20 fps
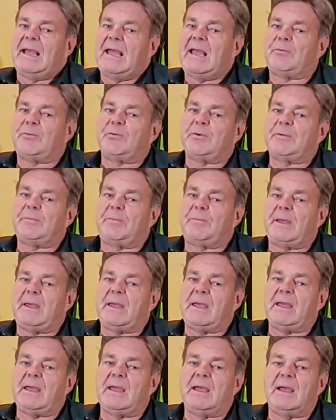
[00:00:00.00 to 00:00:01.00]
it would
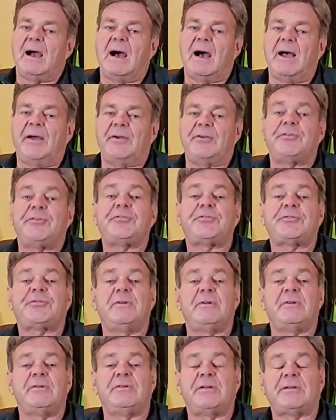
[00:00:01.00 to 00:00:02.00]
be uh,
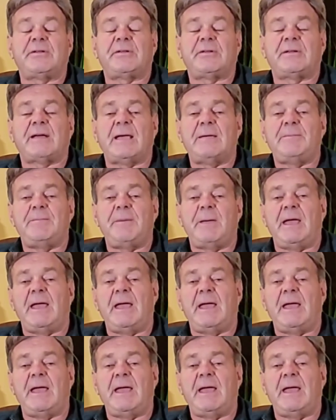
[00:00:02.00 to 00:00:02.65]
just type